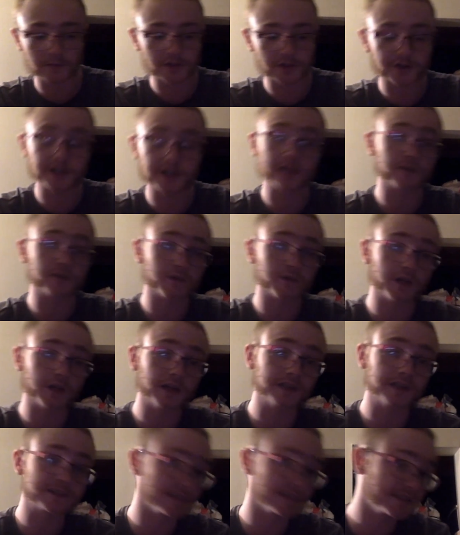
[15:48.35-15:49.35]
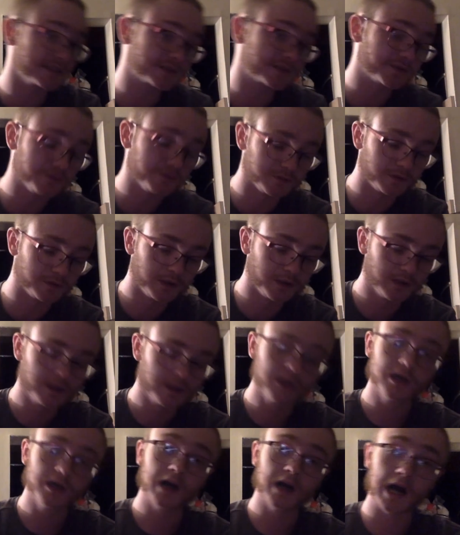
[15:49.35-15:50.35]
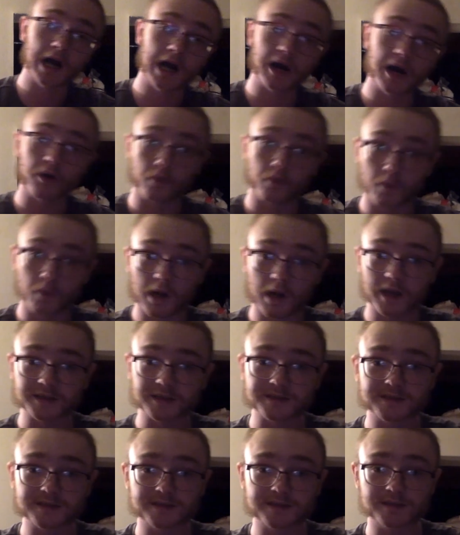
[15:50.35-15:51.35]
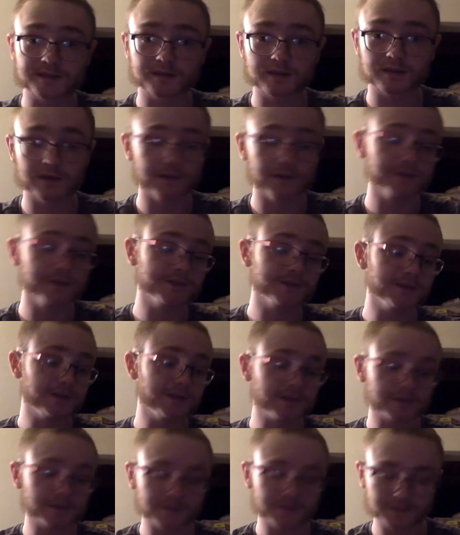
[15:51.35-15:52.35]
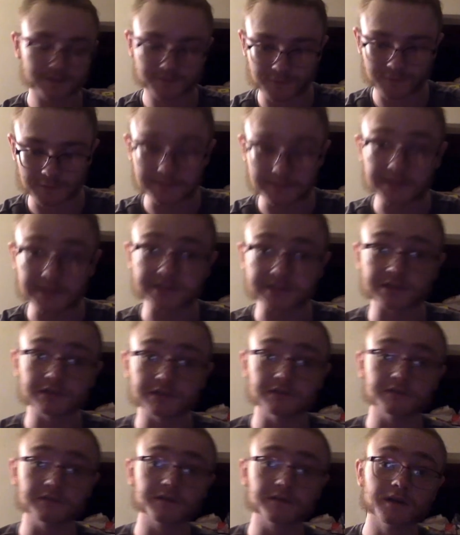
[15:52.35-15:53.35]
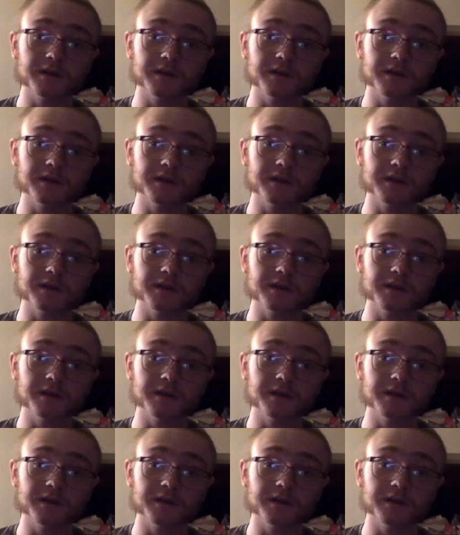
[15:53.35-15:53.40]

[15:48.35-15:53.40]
their native lands into out west, and then the formation of